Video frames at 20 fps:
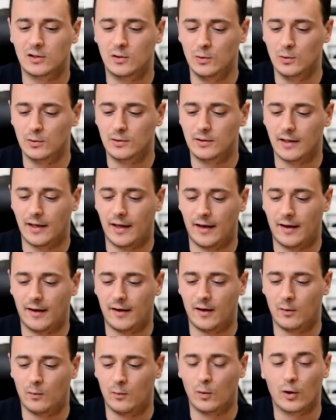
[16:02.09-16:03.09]
good
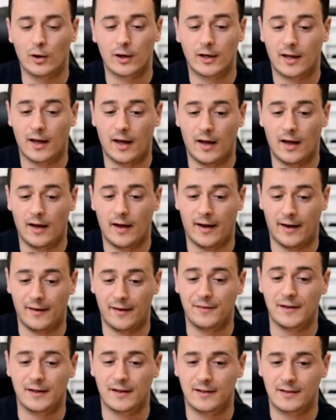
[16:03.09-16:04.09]
uh, work
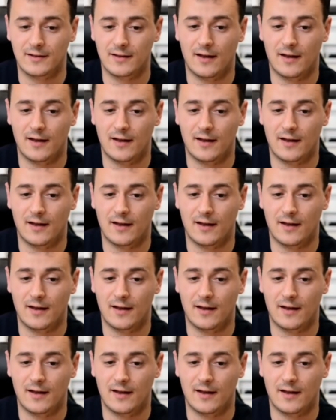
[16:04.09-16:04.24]
ethic